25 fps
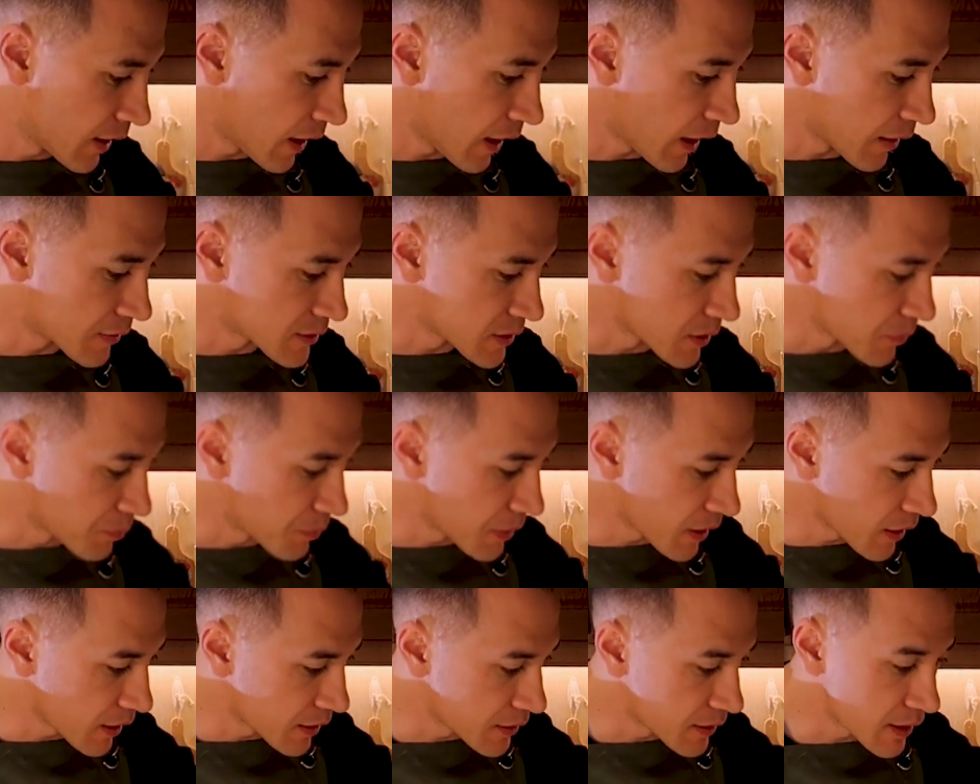I have some
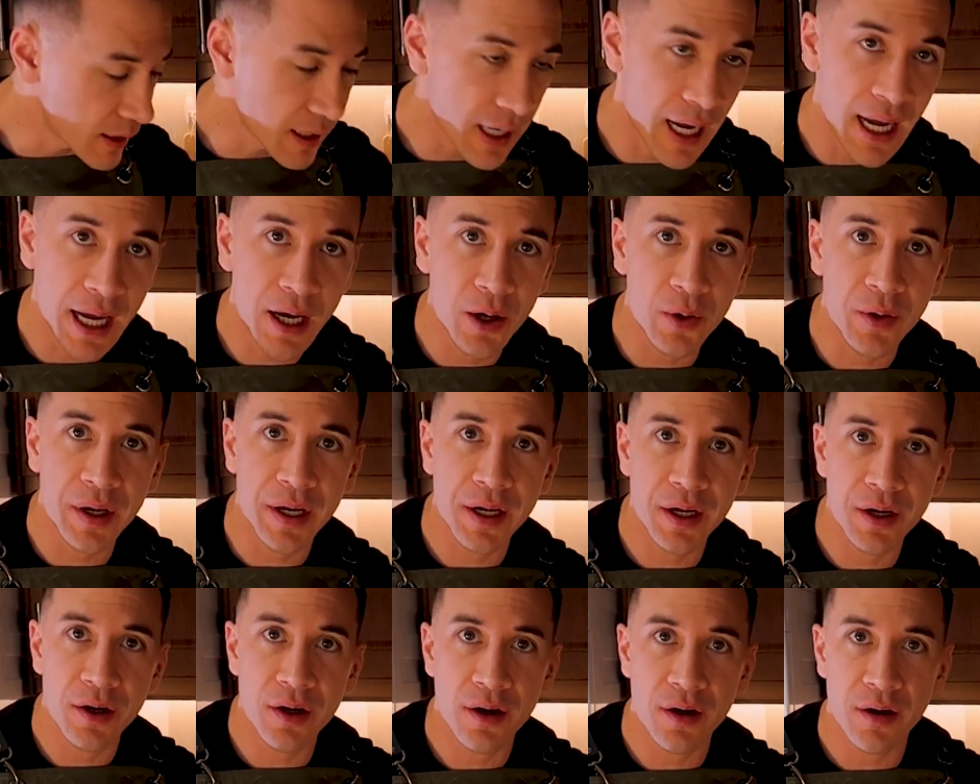pico de gallo
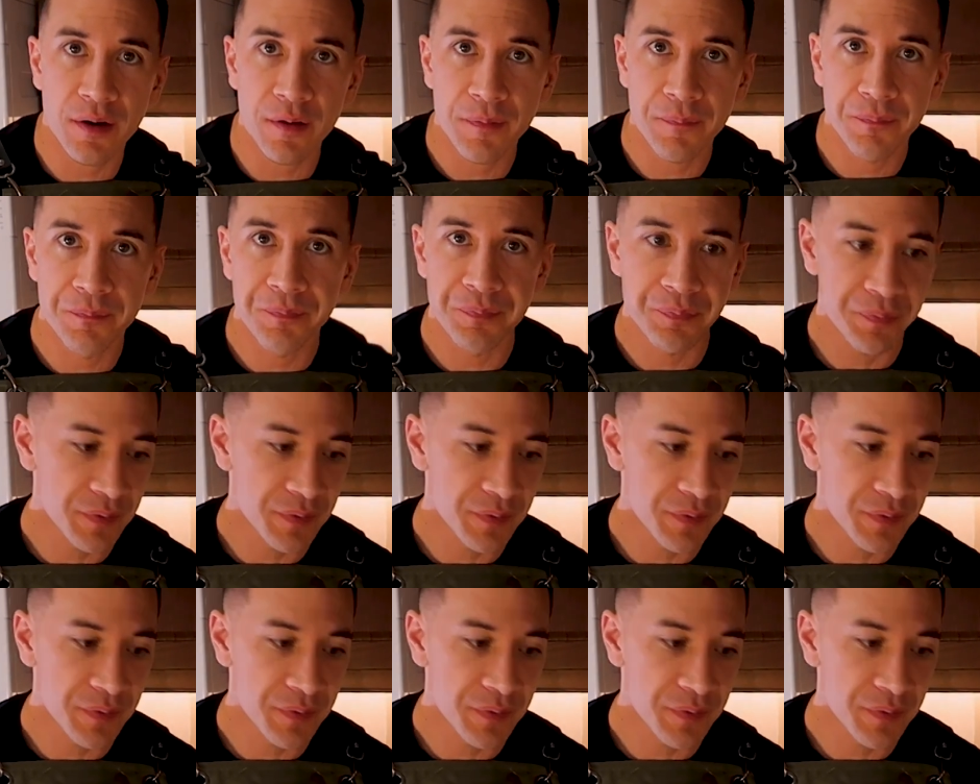here.